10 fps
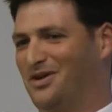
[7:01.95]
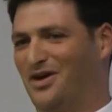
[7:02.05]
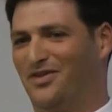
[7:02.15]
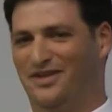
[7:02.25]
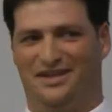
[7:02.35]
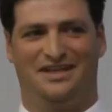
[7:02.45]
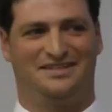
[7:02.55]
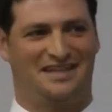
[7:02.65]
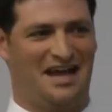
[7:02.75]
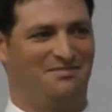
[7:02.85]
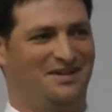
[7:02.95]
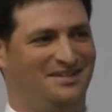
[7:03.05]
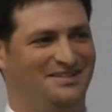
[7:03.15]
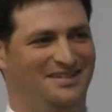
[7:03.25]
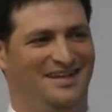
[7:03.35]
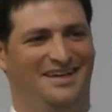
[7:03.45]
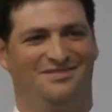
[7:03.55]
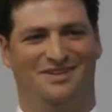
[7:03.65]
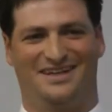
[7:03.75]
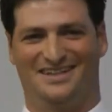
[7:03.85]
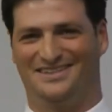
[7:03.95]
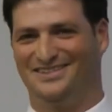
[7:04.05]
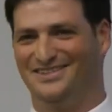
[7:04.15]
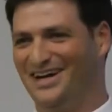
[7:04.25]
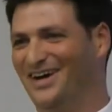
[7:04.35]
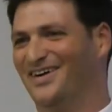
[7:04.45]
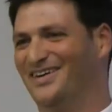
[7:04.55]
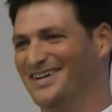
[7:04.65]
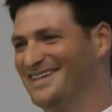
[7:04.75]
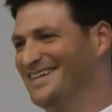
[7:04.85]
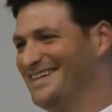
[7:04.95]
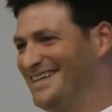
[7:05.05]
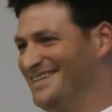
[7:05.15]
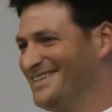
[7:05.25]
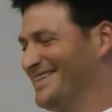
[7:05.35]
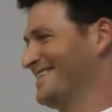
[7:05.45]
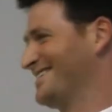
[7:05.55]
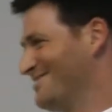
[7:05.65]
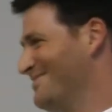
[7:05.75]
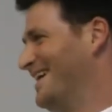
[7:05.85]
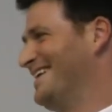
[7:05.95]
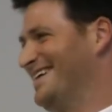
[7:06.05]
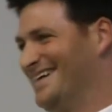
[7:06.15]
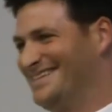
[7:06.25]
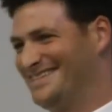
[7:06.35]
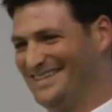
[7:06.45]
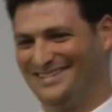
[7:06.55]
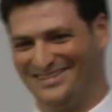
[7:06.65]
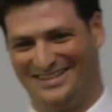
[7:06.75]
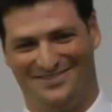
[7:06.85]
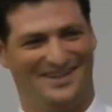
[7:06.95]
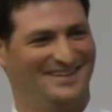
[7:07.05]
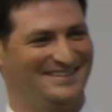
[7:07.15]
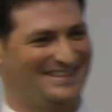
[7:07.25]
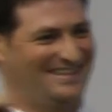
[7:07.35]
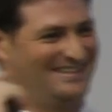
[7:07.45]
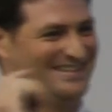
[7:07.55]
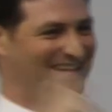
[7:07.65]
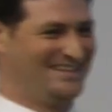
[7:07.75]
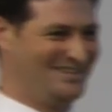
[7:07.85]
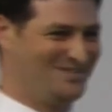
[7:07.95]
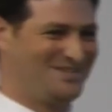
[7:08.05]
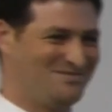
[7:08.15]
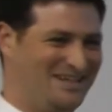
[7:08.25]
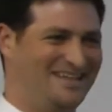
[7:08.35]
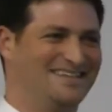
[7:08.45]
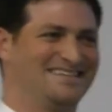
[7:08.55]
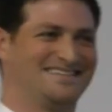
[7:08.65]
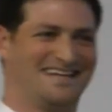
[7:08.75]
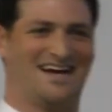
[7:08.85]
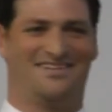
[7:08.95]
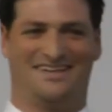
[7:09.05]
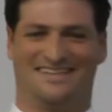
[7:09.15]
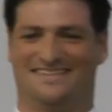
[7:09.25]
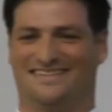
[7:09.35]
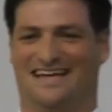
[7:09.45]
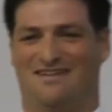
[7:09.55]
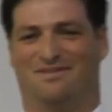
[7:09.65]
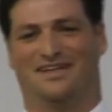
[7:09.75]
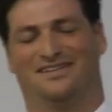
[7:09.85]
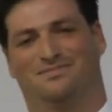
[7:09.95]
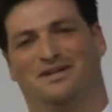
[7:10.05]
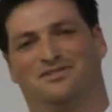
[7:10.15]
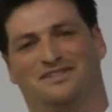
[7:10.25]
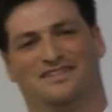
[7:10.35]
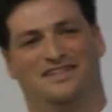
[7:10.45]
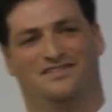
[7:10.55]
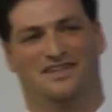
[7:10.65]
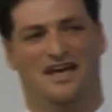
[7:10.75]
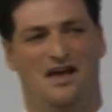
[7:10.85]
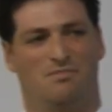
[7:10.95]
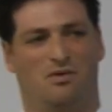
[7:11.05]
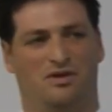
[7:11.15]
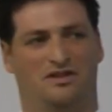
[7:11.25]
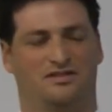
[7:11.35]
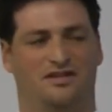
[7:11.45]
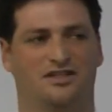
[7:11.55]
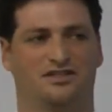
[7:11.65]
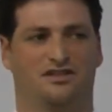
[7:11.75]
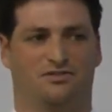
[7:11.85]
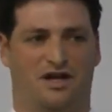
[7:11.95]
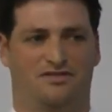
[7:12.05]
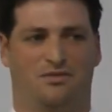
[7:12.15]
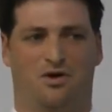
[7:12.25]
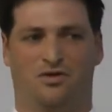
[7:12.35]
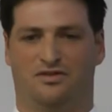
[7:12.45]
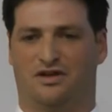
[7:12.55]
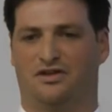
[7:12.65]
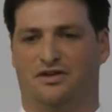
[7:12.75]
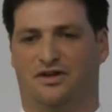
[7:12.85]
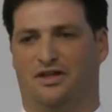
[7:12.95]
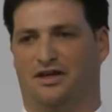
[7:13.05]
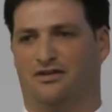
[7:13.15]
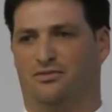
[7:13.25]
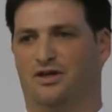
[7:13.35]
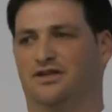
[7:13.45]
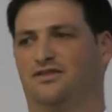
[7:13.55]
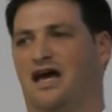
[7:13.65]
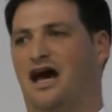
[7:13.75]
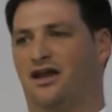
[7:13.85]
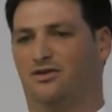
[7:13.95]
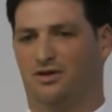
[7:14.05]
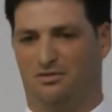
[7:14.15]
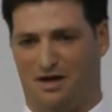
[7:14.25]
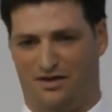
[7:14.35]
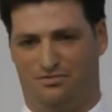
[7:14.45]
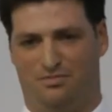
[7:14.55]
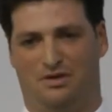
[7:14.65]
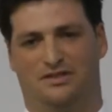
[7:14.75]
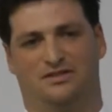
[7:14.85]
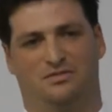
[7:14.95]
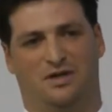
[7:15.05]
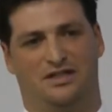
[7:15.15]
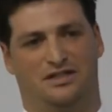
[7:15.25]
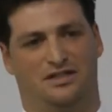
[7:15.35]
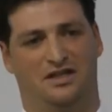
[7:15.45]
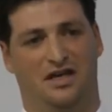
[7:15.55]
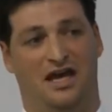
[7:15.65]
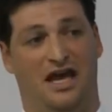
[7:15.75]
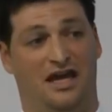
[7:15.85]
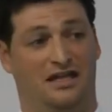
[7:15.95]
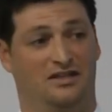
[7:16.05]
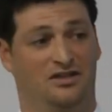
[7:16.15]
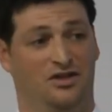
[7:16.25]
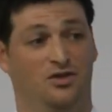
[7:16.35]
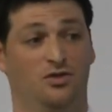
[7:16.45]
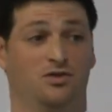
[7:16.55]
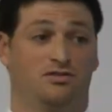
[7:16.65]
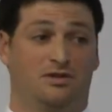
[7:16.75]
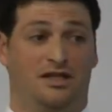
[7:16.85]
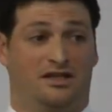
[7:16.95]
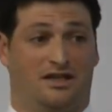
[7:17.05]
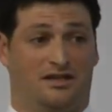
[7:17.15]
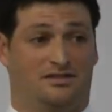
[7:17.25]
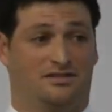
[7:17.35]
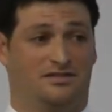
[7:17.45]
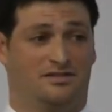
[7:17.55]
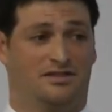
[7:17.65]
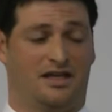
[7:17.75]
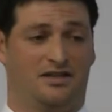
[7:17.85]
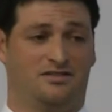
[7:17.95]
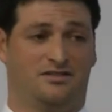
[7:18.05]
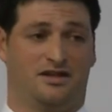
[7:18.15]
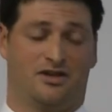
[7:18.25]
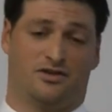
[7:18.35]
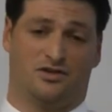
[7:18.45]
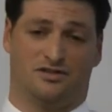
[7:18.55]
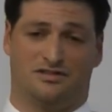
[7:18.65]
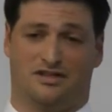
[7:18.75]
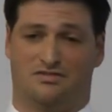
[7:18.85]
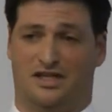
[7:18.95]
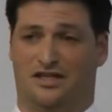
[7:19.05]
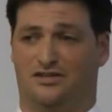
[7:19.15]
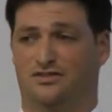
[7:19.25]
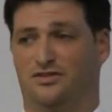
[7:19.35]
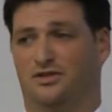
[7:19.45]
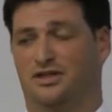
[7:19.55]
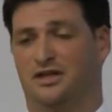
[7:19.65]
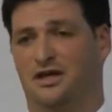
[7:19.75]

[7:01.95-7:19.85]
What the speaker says: we all did the assignments, because you know, if you click submit and it sends you an email that says, you've submitted this assignment has been received. But with discussion threads, I'm always unclear on like, what is the adequate amount of participation and who's reading this? And this is in other courses I've taken too.